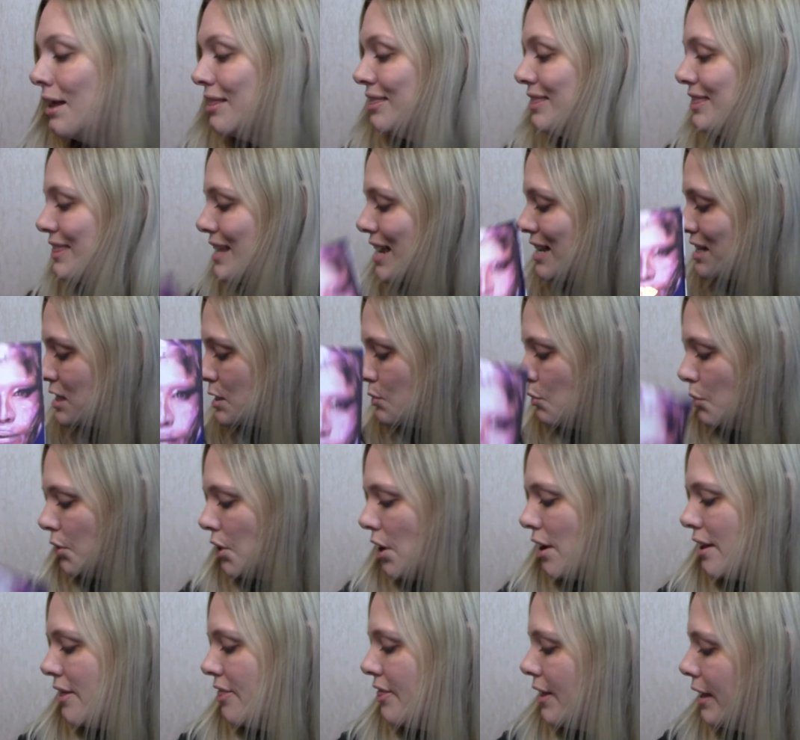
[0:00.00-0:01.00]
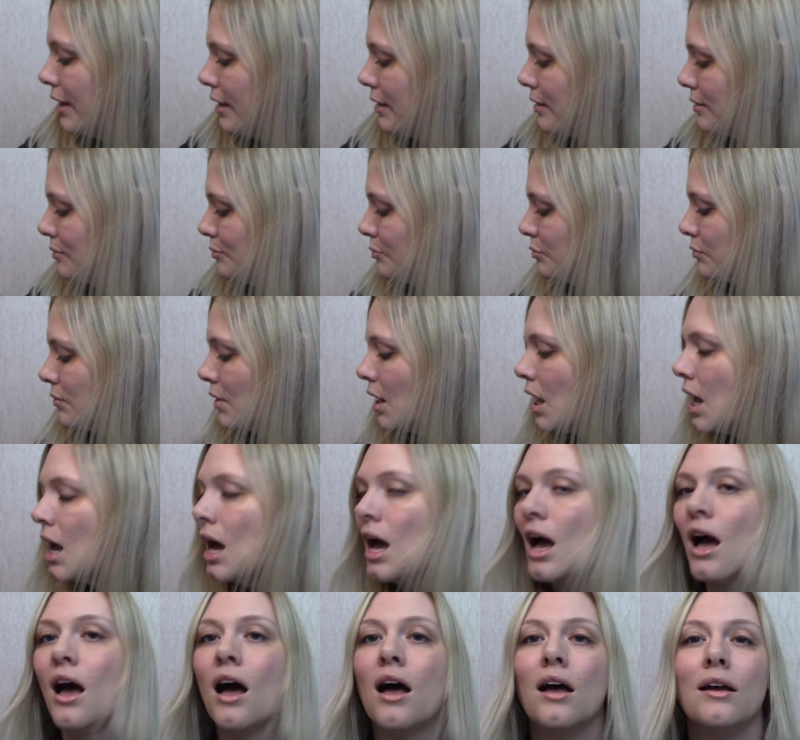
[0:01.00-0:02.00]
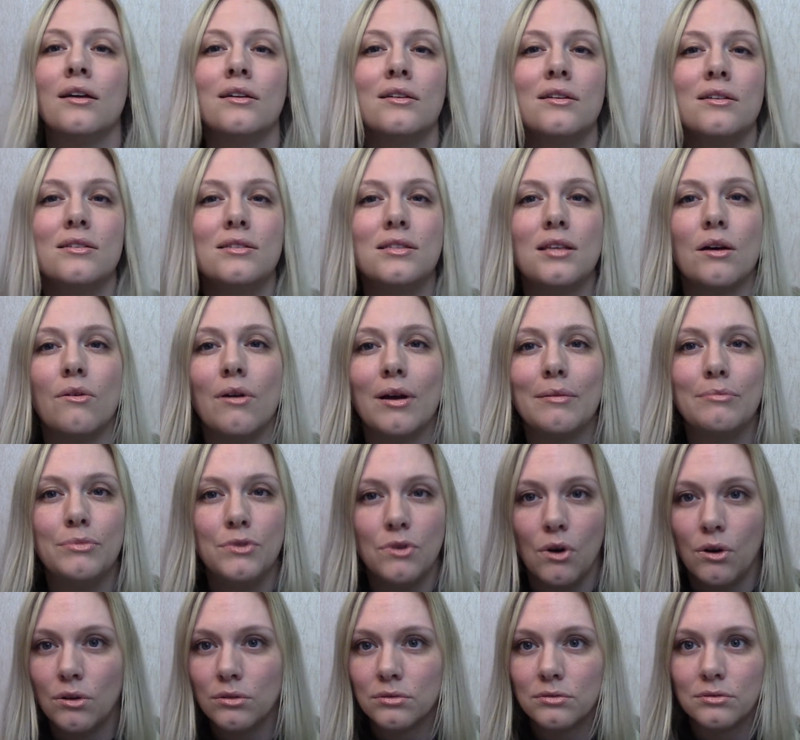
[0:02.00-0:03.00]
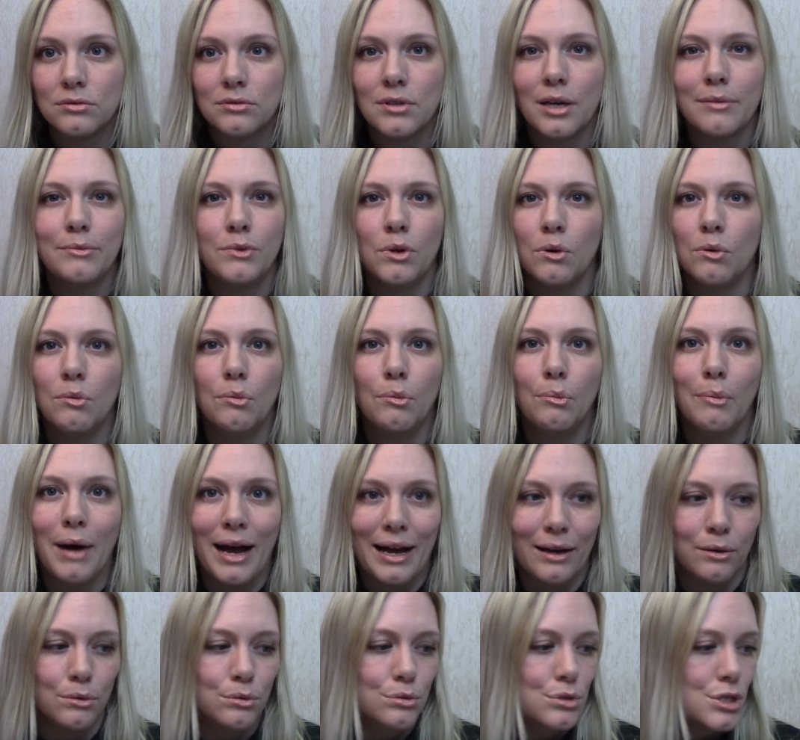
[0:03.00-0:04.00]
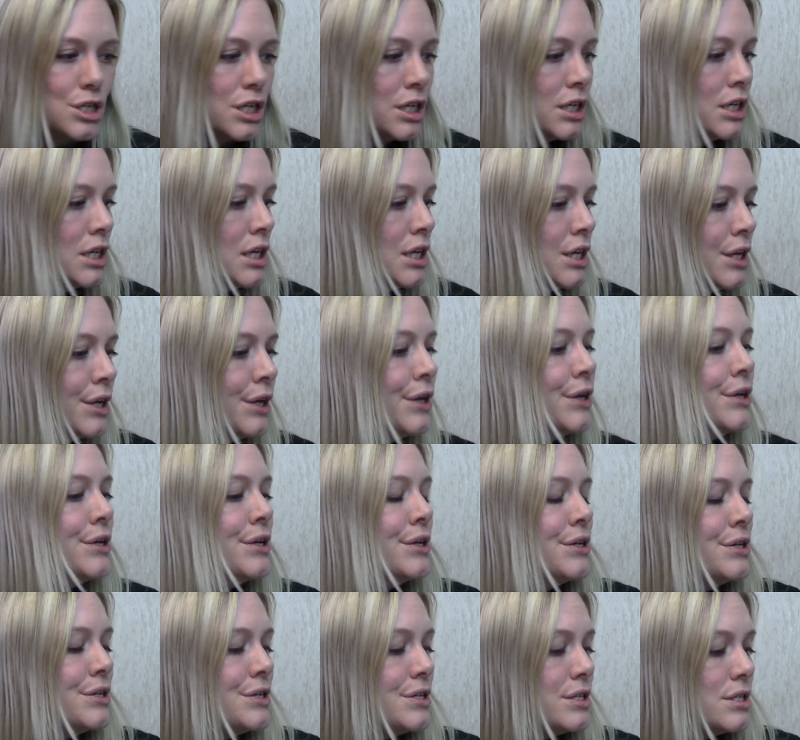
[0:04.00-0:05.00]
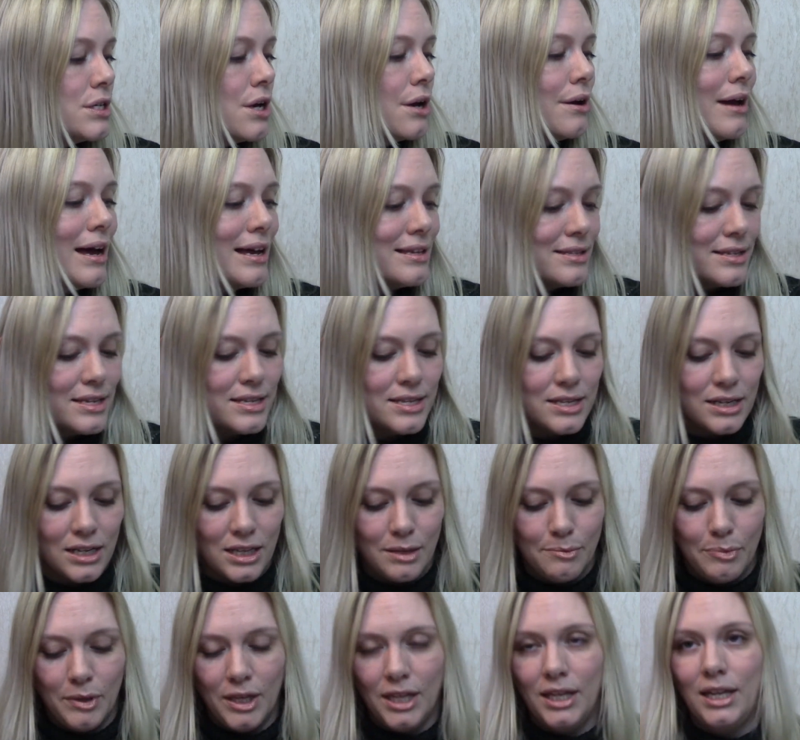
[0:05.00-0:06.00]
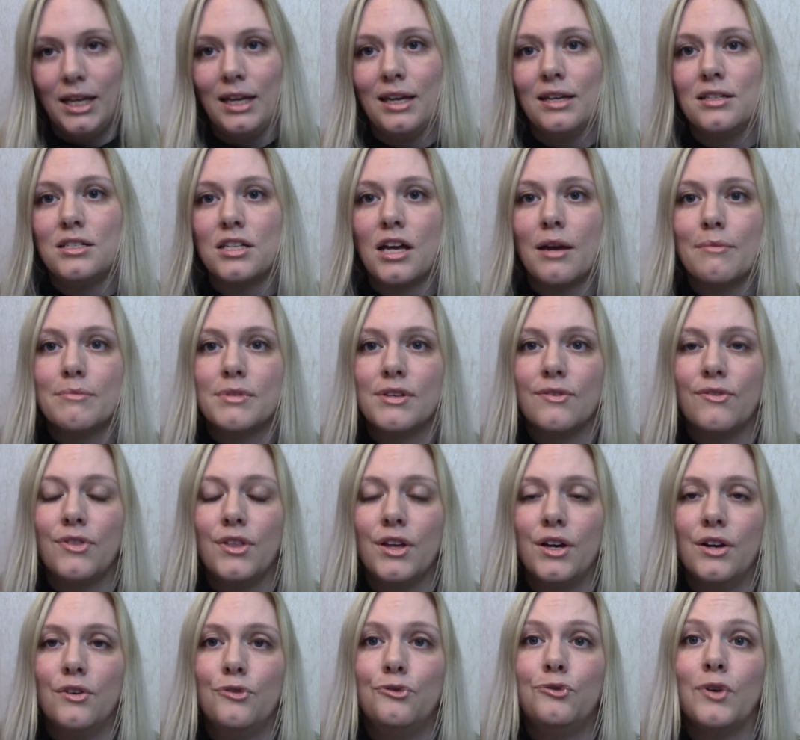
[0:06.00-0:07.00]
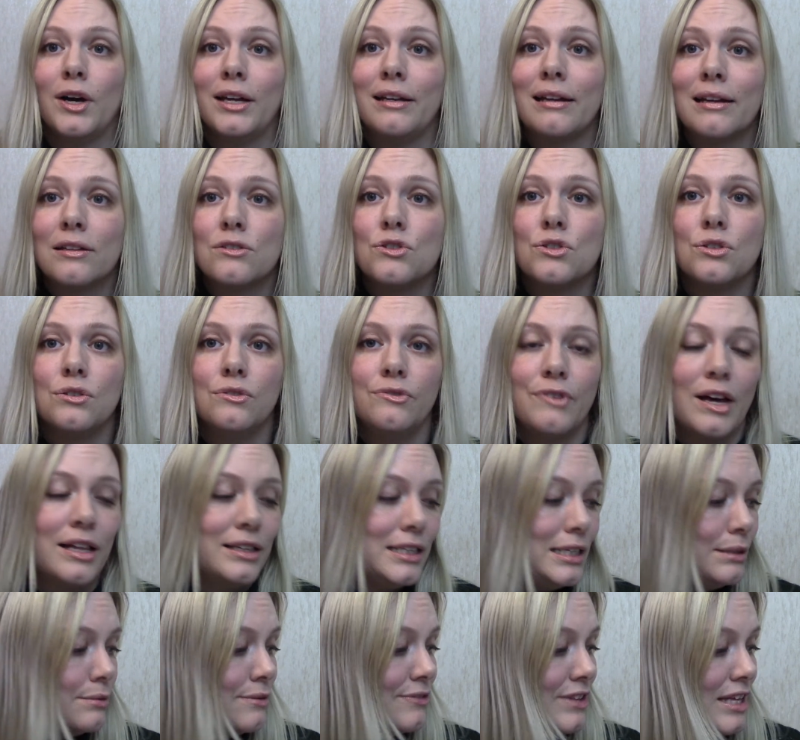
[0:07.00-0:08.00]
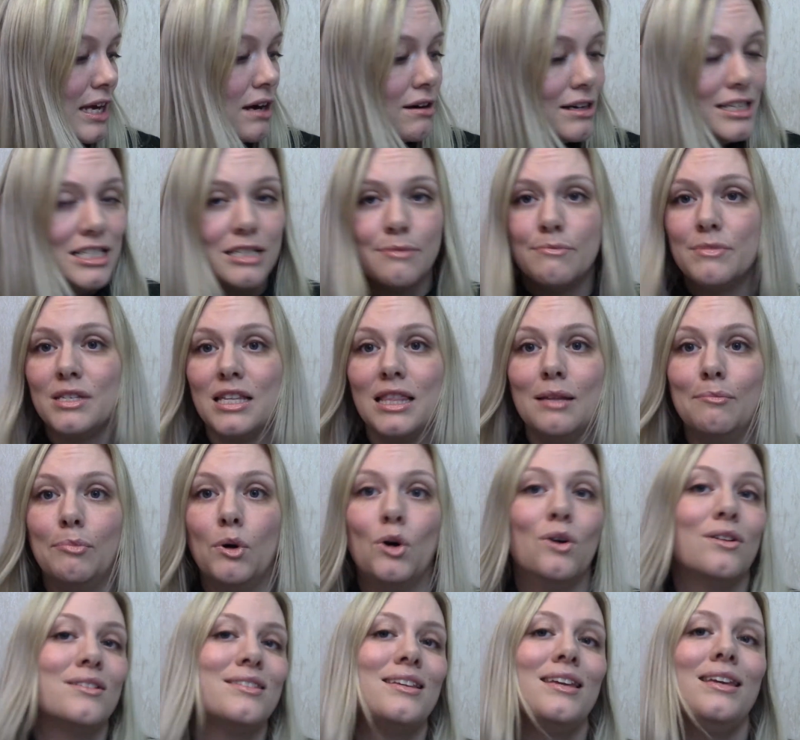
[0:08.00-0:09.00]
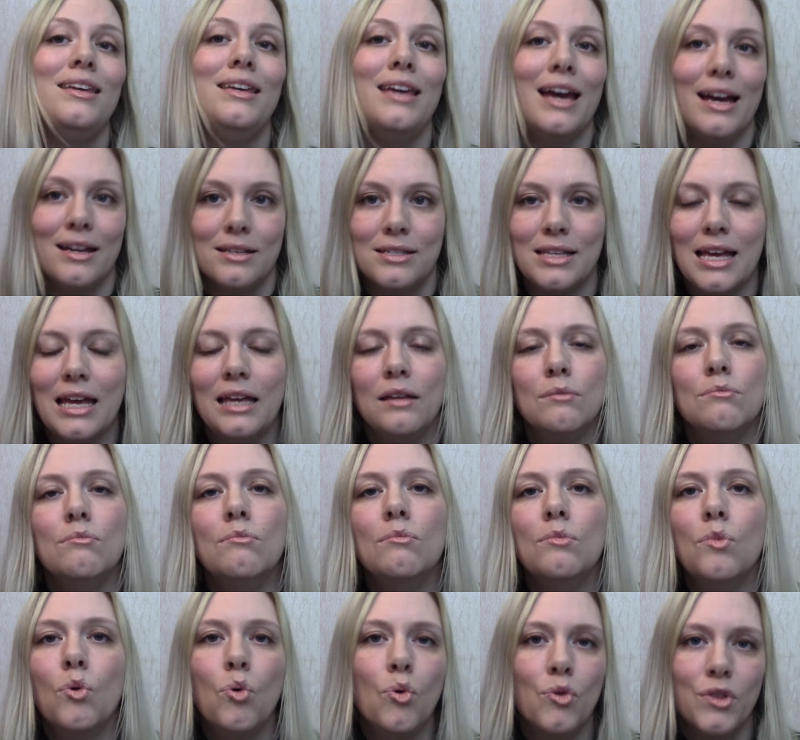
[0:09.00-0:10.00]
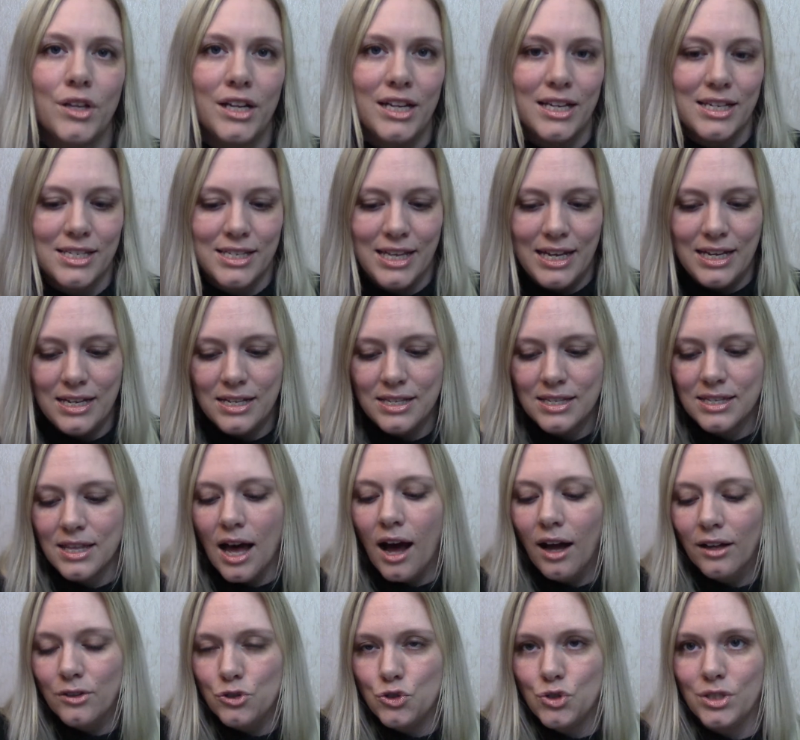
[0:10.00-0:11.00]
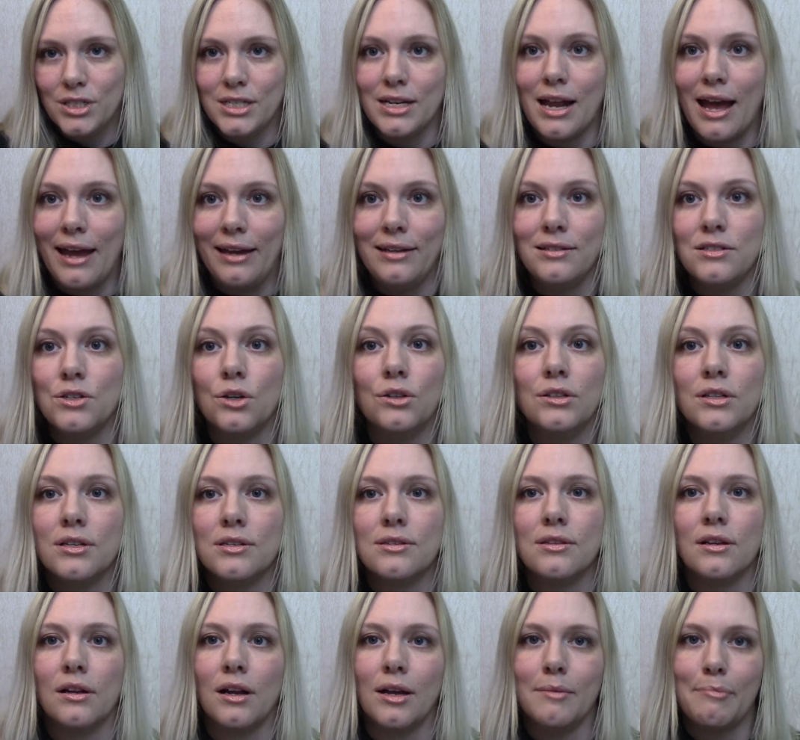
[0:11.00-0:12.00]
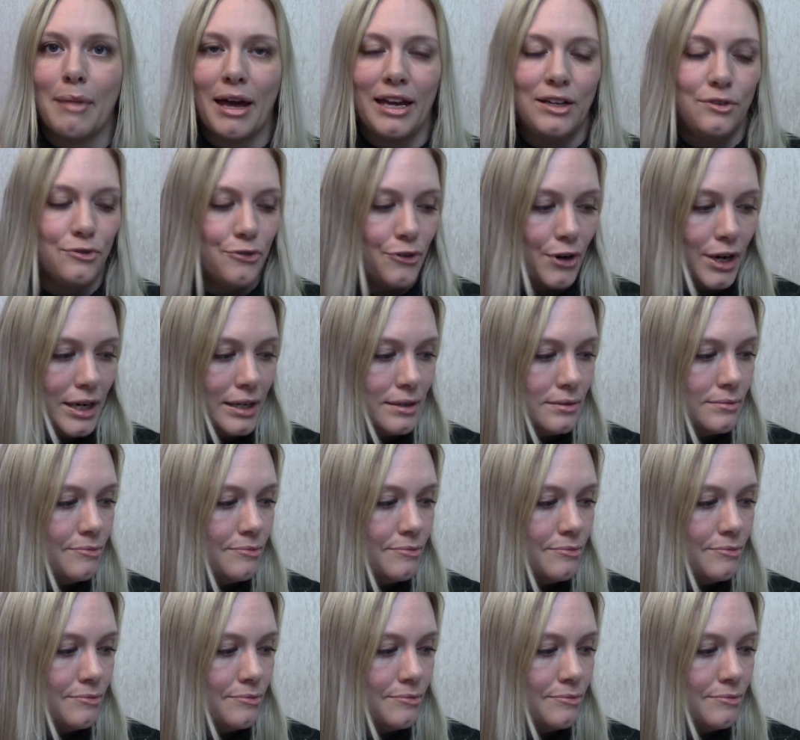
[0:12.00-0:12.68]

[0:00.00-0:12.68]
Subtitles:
That's what I think. So I'm not wowed. So as I said at the beginning, in terms of the financial value of the items in the box, yes, it more than exceeds the $108 that I paid for it.